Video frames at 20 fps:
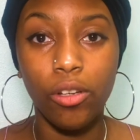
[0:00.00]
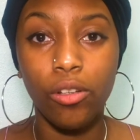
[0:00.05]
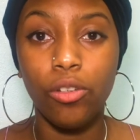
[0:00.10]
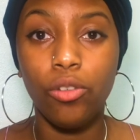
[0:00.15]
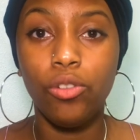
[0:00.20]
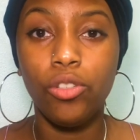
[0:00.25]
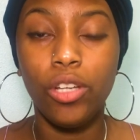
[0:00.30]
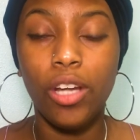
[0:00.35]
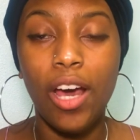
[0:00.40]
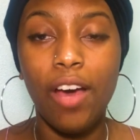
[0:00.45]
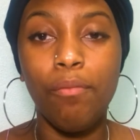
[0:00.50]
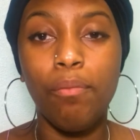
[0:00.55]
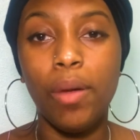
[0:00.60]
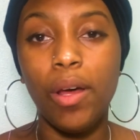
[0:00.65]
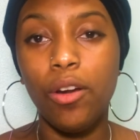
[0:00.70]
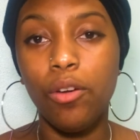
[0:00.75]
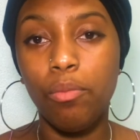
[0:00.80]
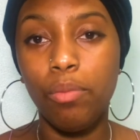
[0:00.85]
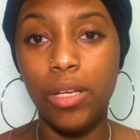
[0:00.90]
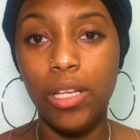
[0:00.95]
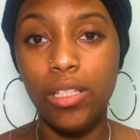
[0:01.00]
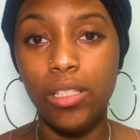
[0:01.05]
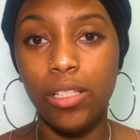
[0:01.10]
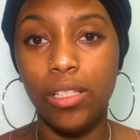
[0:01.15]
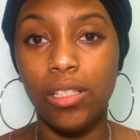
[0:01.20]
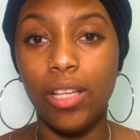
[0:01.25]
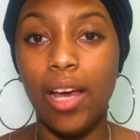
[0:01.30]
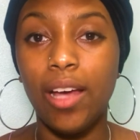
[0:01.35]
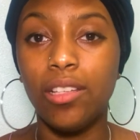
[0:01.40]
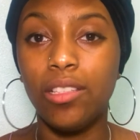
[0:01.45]
You should have better
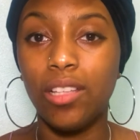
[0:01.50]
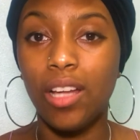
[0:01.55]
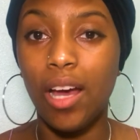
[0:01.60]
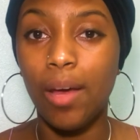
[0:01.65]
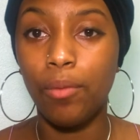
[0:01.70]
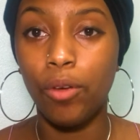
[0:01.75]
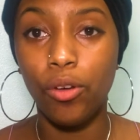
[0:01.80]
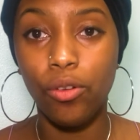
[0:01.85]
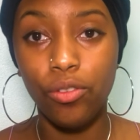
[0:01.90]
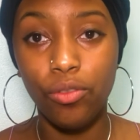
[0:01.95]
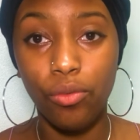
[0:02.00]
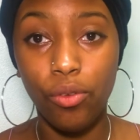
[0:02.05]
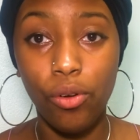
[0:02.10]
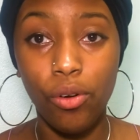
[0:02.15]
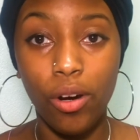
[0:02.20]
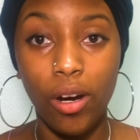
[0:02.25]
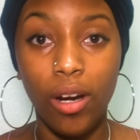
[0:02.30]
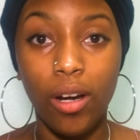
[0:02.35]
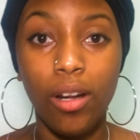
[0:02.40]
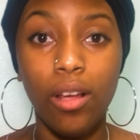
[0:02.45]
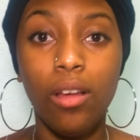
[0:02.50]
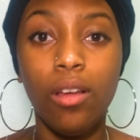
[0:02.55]
pieces as time goes forward.